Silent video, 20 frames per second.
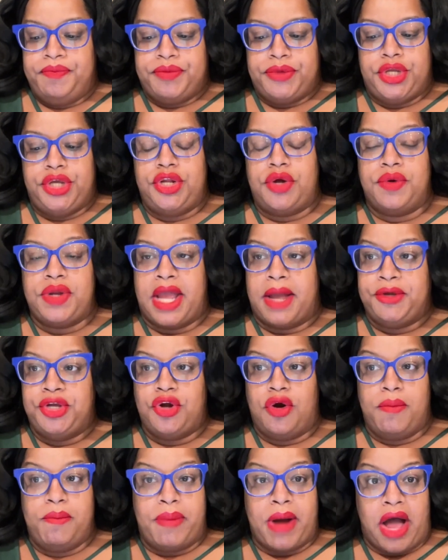You
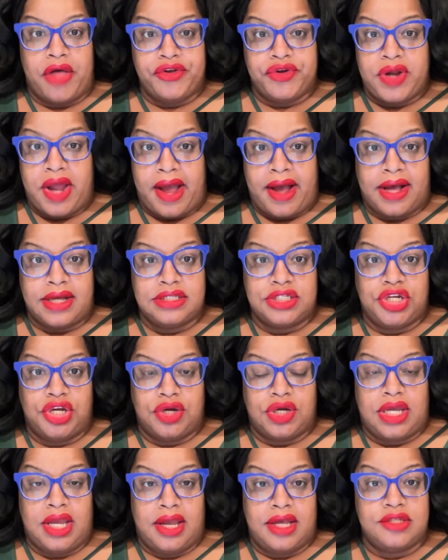don't bother to ask
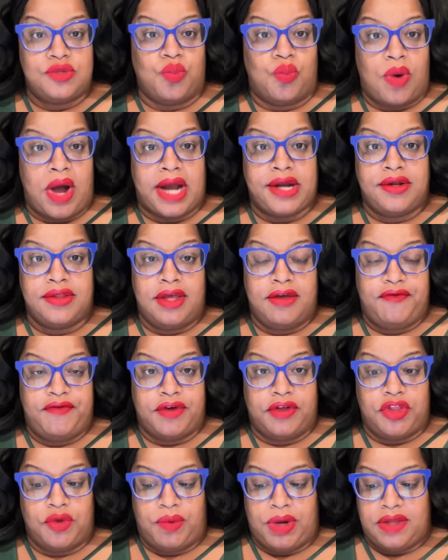your kids why do they
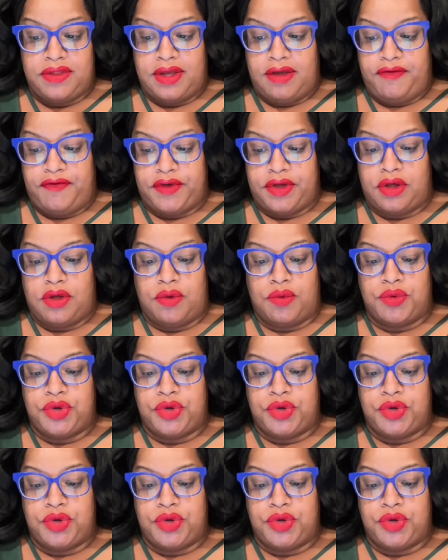feel the way they feel.